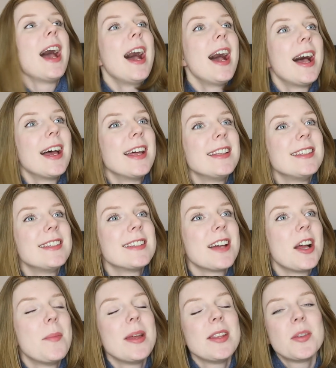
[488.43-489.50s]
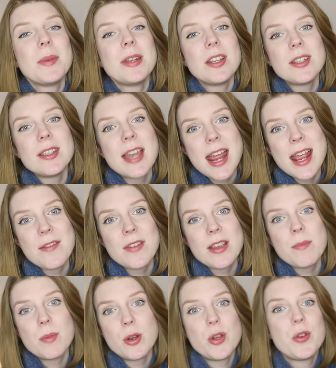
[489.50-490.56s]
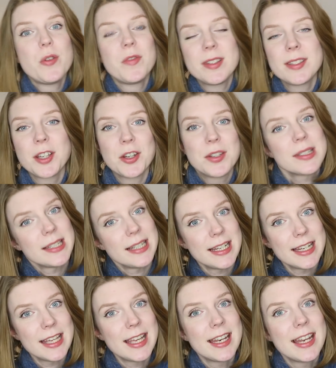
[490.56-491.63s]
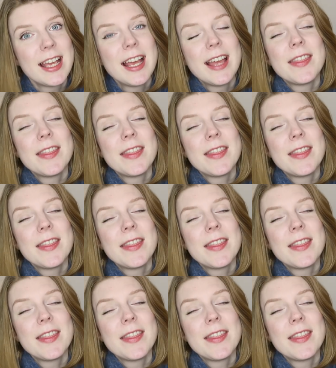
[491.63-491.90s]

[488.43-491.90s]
and I made them in a navy blue viscose linen.